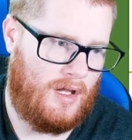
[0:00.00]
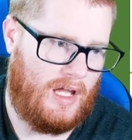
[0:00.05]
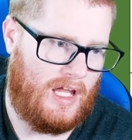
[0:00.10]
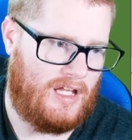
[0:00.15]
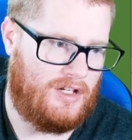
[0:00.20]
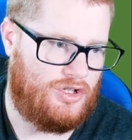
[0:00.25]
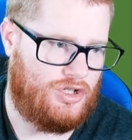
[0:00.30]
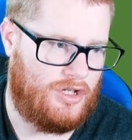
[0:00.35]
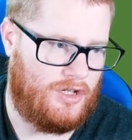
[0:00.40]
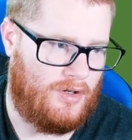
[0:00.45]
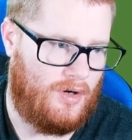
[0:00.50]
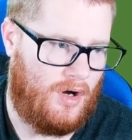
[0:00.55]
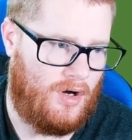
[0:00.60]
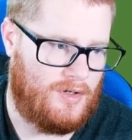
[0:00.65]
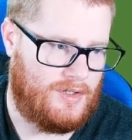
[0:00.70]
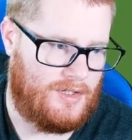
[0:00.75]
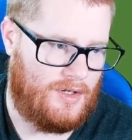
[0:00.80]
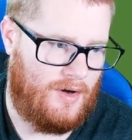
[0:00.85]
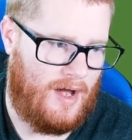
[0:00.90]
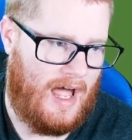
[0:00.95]
it should
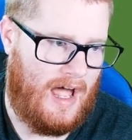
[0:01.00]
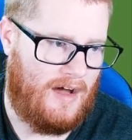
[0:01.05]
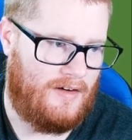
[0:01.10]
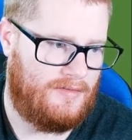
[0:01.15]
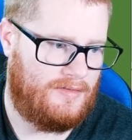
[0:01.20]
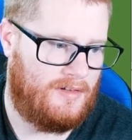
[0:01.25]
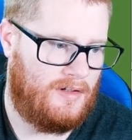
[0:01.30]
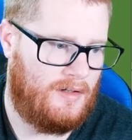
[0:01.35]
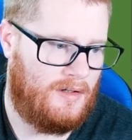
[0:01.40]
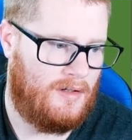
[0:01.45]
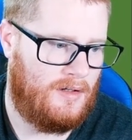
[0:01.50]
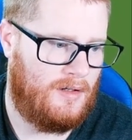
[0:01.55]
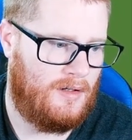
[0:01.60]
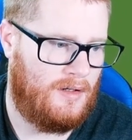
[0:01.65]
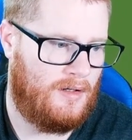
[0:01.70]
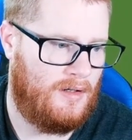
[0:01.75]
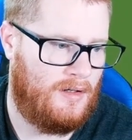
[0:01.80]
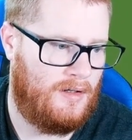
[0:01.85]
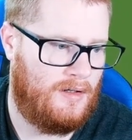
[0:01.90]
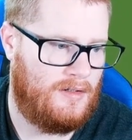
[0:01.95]
also have
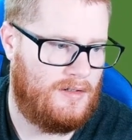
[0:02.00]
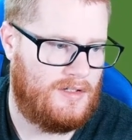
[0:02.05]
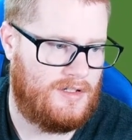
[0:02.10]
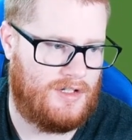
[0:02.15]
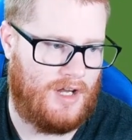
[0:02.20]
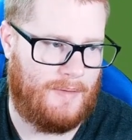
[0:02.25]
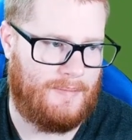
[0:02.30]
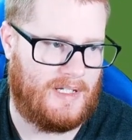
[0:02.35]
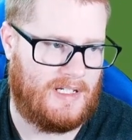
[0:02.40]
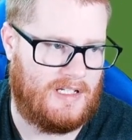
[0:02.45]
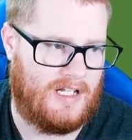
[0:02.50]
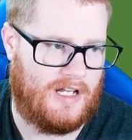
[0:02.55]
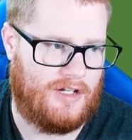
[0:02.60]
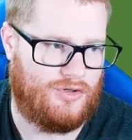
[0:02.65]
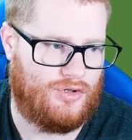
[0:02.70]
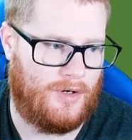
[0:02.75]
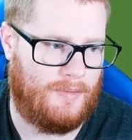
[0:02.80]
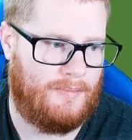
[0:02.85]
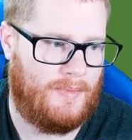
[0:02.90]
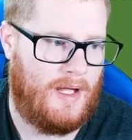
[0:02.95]
Stomping
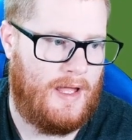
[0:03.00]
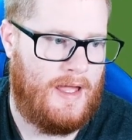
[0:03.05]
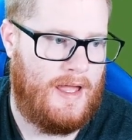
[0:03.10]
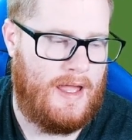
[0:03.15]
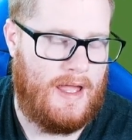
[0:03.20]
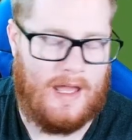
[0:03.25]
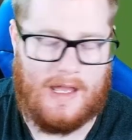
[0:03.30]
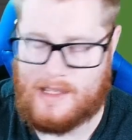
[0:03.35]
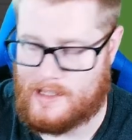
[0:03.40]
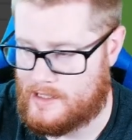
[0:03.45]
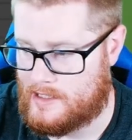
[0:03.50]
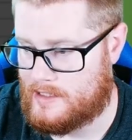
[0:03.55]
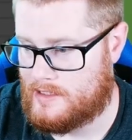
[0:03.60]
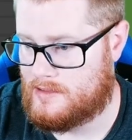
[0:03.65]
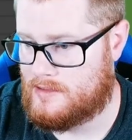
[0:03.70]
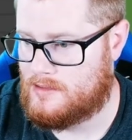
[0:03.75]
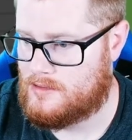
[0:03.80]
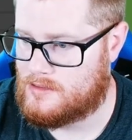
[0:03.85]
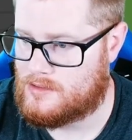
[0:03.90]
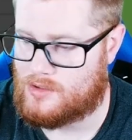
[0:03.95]
Tantrum
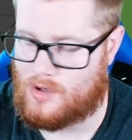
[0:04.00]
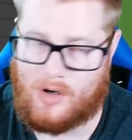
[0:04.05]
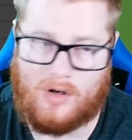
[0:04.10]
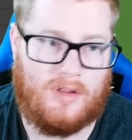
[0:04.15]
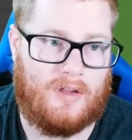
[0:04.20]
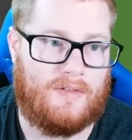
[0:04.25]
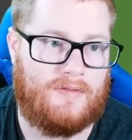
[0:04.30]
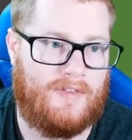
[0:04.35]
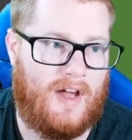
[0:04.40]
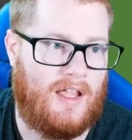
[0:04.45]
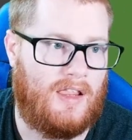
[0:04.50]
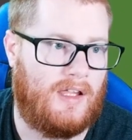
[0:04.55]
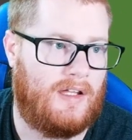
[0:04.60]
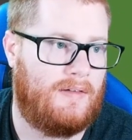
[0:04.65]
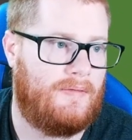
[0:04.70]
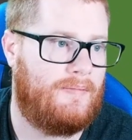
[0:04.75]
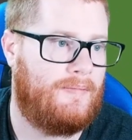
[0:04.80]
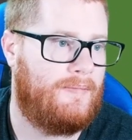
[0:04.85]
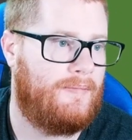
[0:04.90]
in Scarlet and Violet.